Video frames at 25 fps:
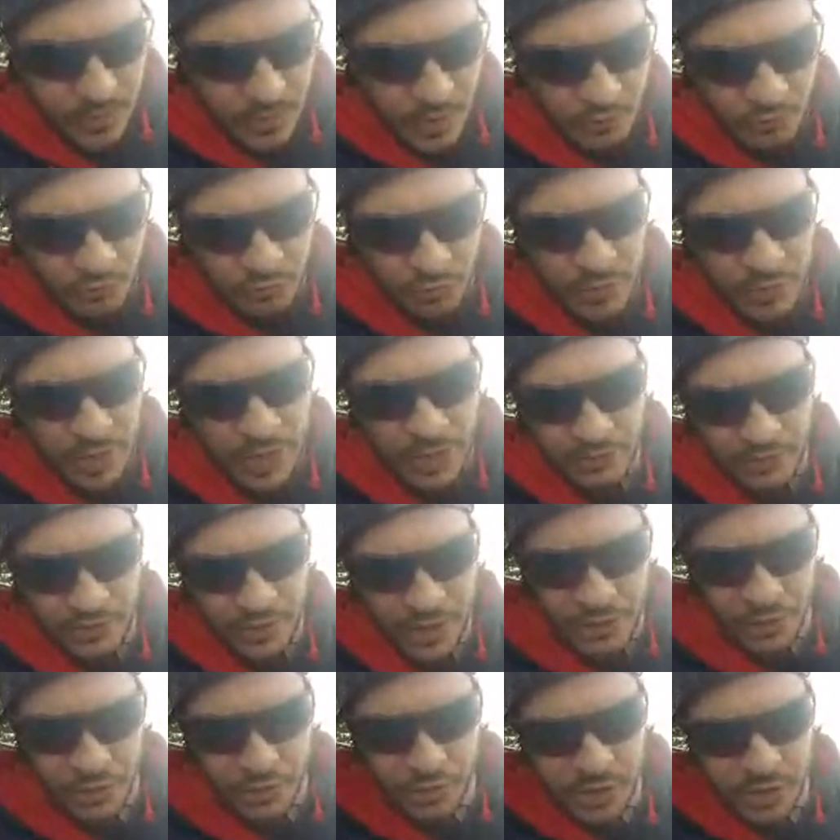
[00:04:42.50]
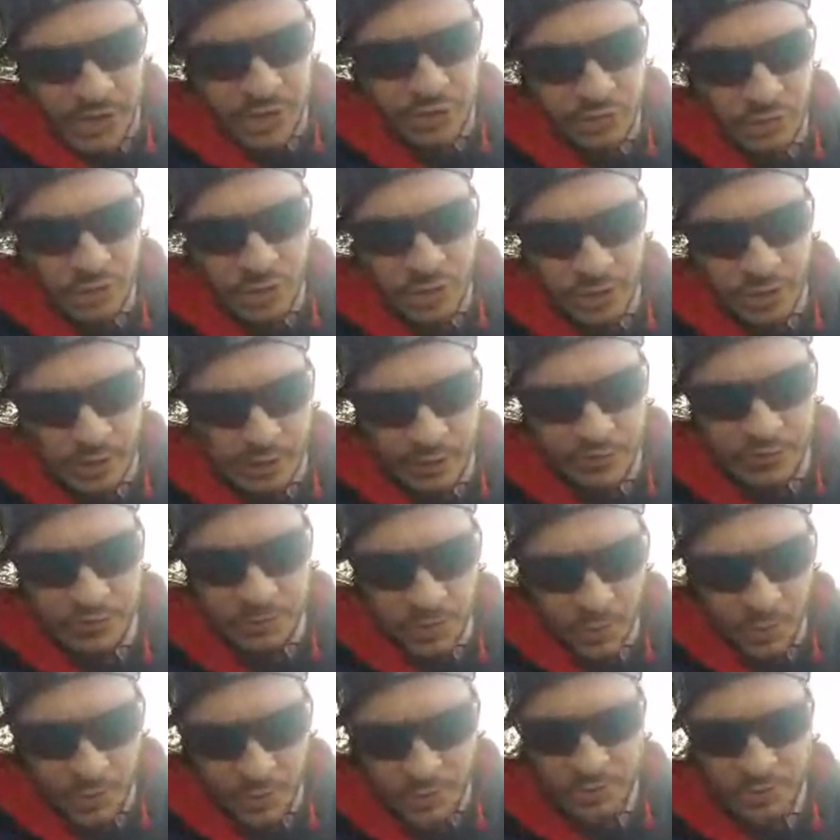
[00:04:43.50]
from that tetrahedron gives
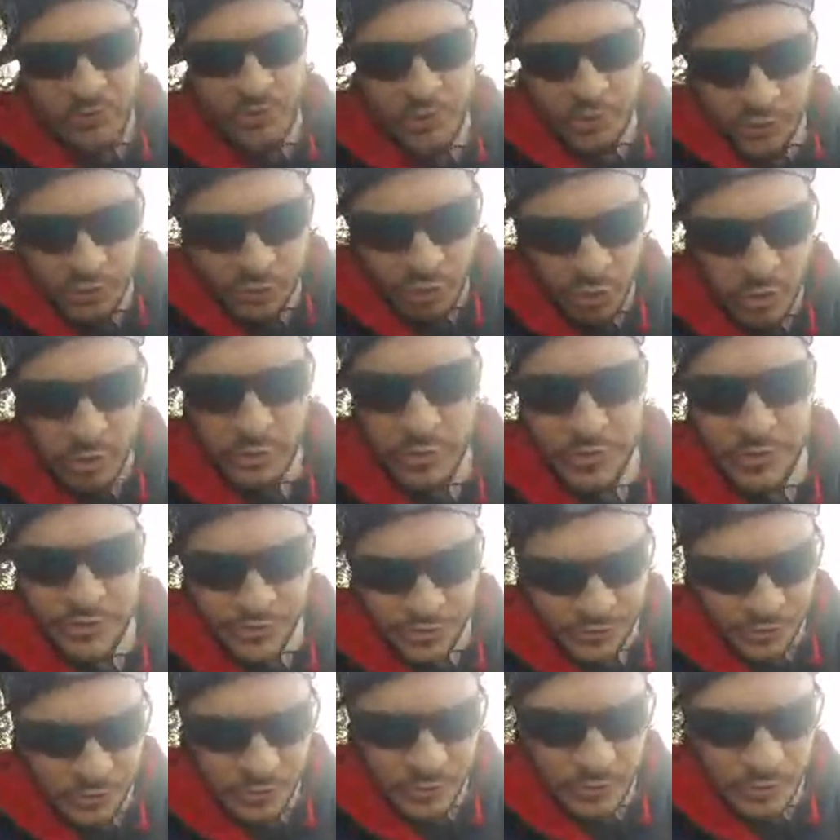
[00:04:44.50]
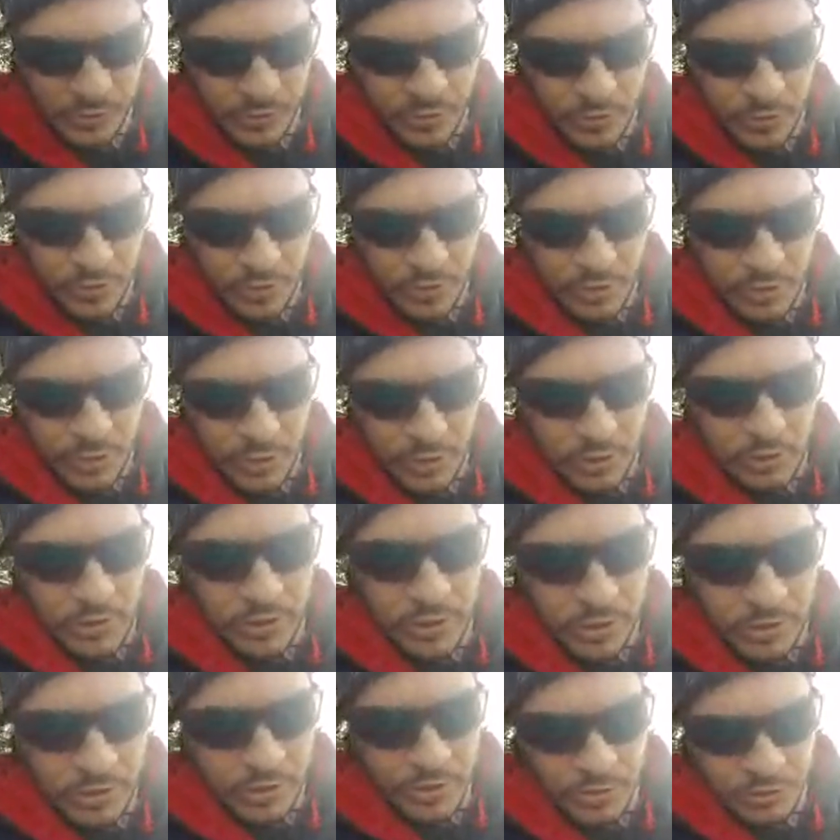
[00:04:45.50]
birth to the torus.
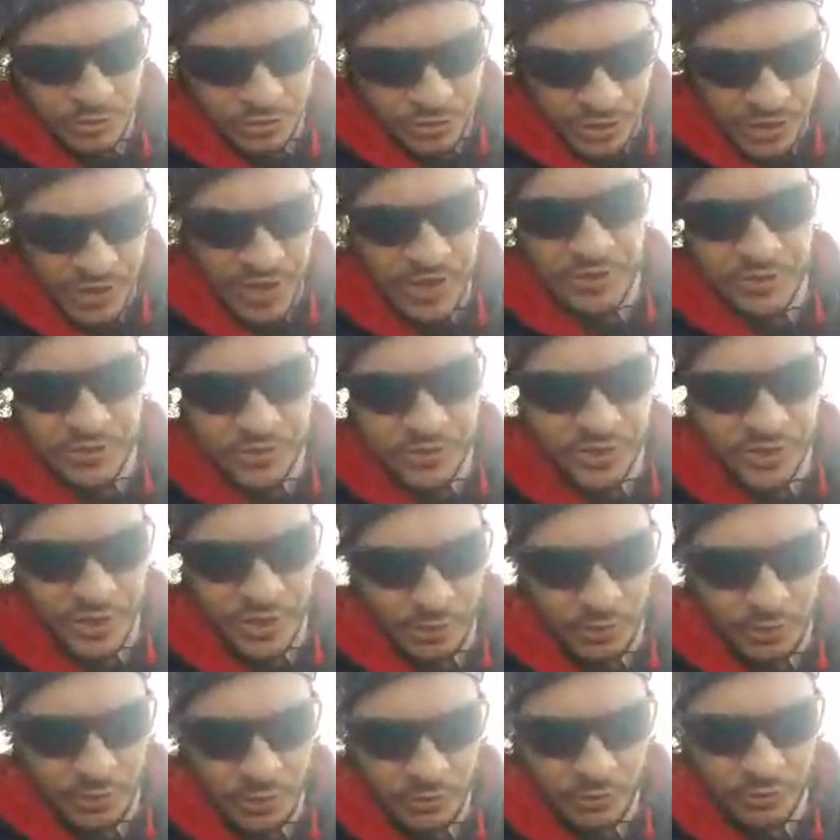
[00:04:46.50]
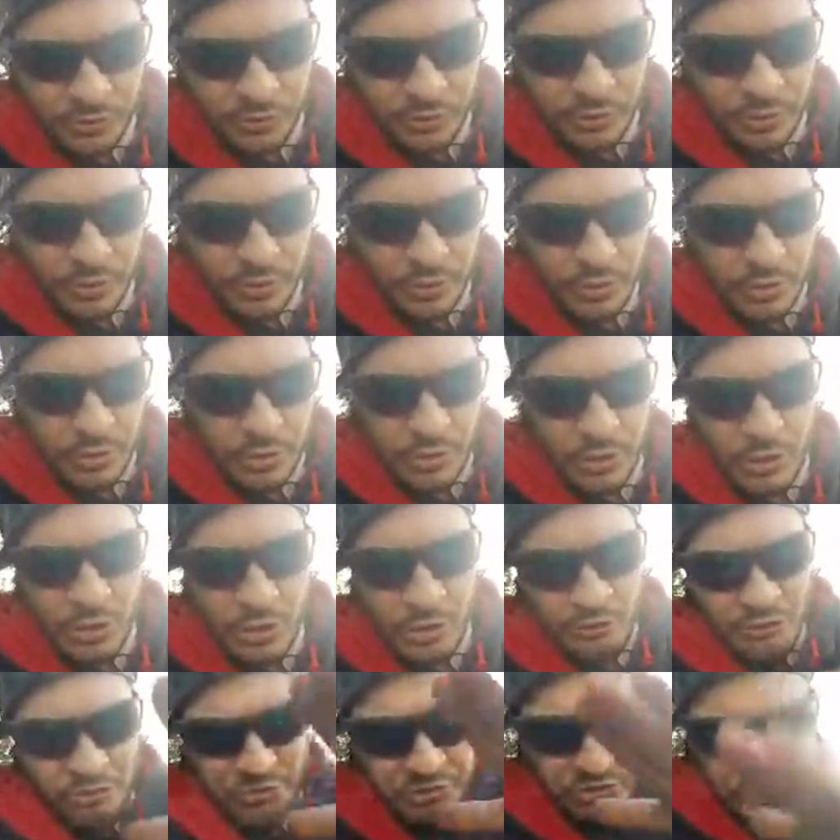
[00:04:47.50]
Your skin cells are
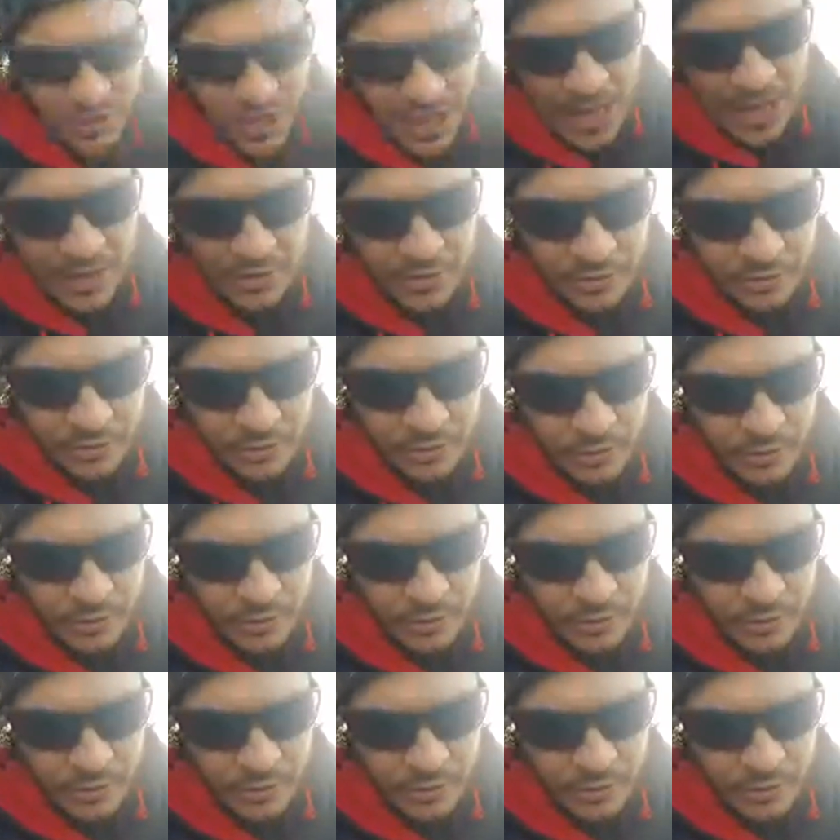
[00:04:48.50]
flattened,